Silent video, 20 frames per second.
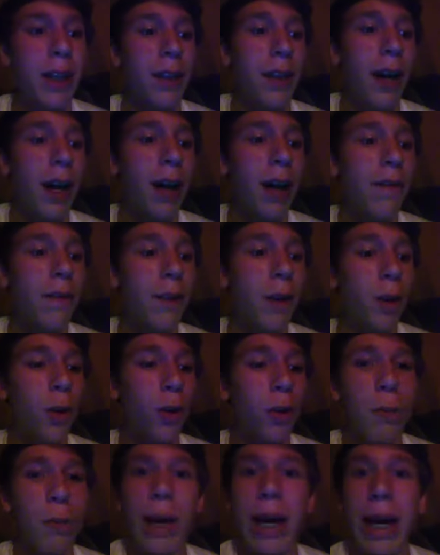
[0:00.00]
the
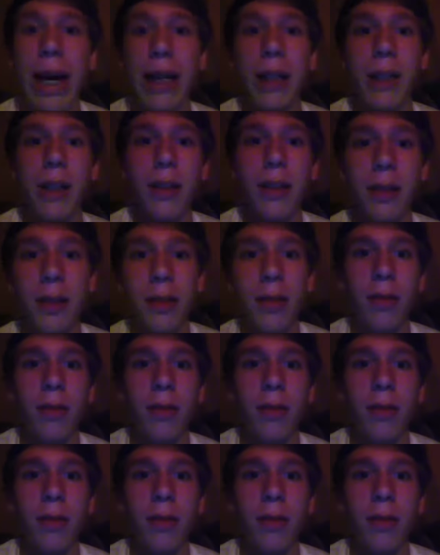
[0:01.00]
iPhone, Macs,